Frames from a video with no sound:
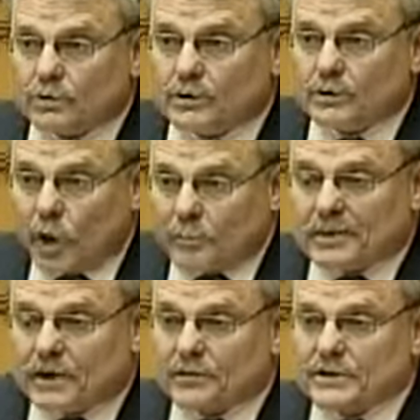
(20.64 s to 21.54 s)
would
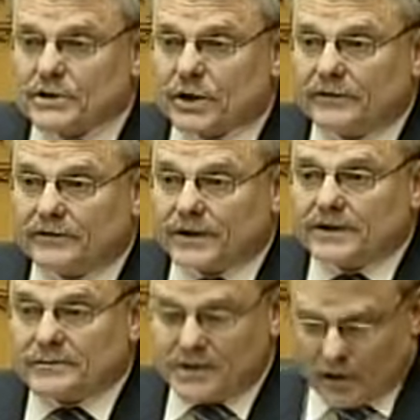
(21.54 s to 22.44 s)
not be on the side of
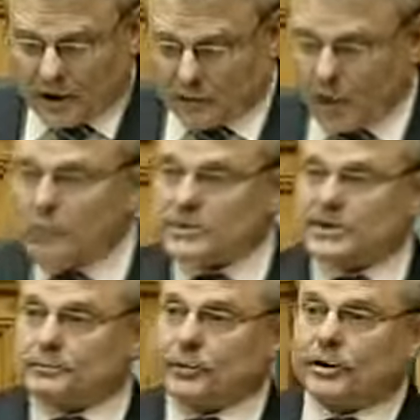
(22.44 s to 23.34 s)
victims. And I, I wish
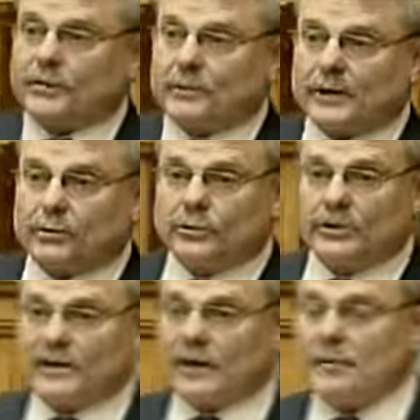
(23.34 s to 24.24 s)
to put on the record
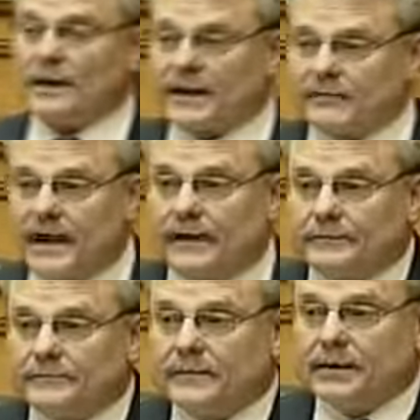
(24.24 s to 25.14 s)
that I believe that.